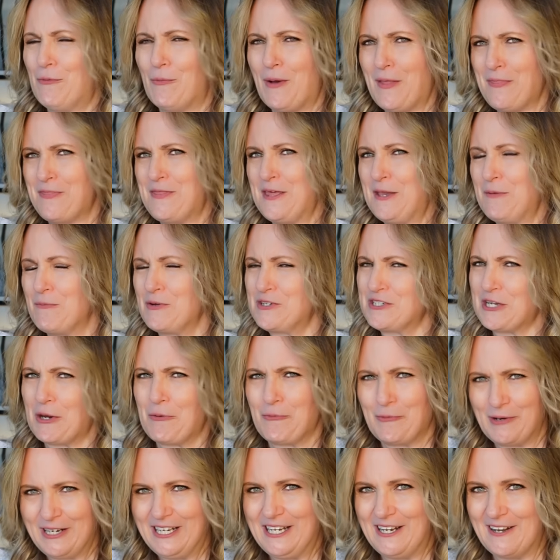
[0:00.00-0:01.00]
one thing which I
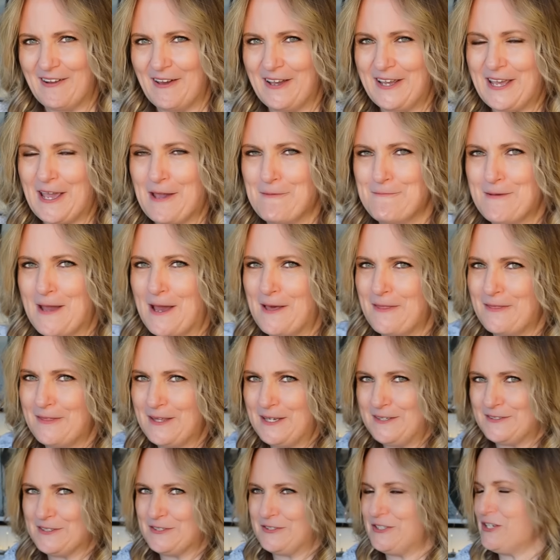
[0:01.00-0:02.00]
really like about
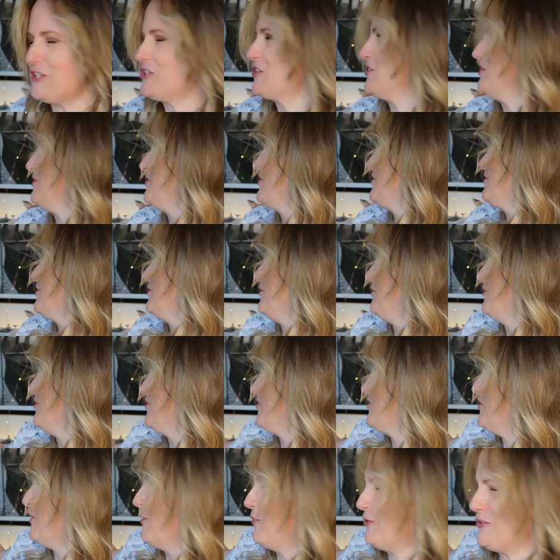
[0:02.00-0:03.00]
these additions to the
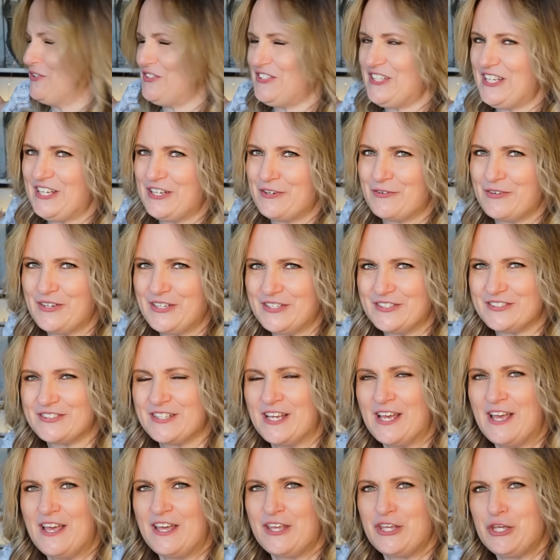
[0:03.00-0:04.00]
shoulders here is
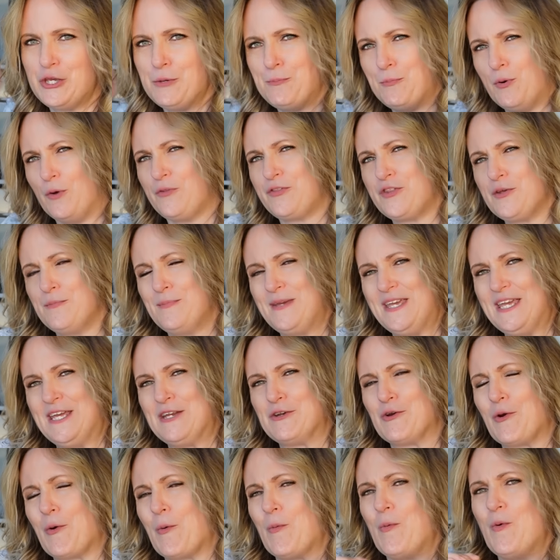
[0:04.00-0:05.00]
you put them
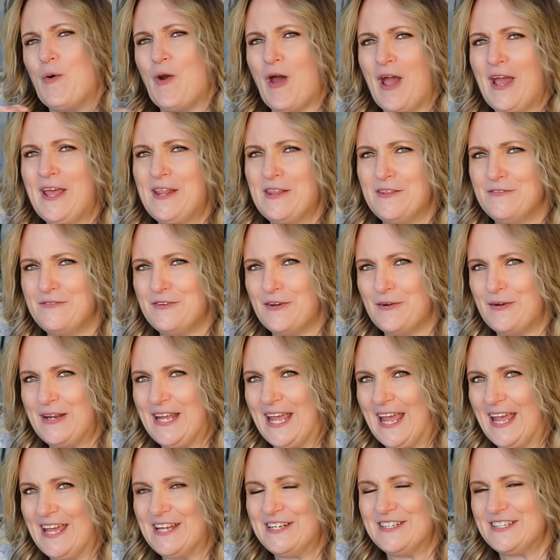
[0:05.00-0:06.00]
in right at the
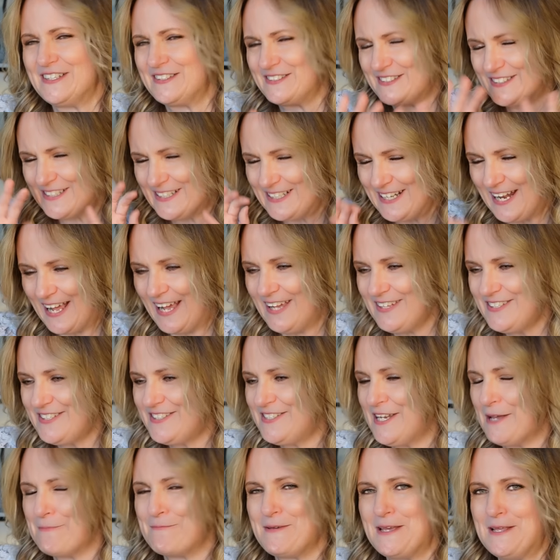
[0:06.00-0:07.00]
very end. It's the last
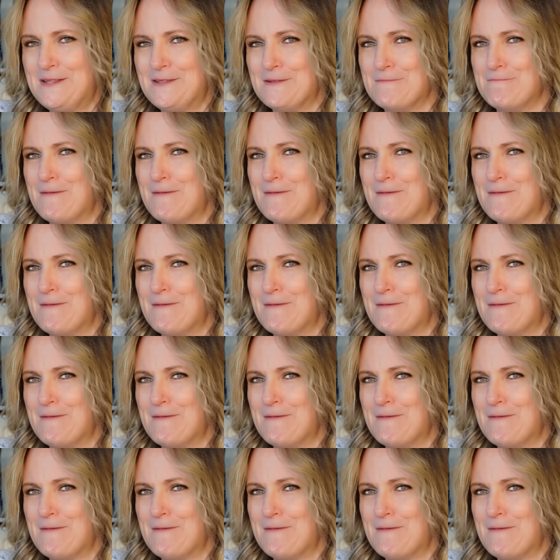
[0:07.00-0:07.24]
step in the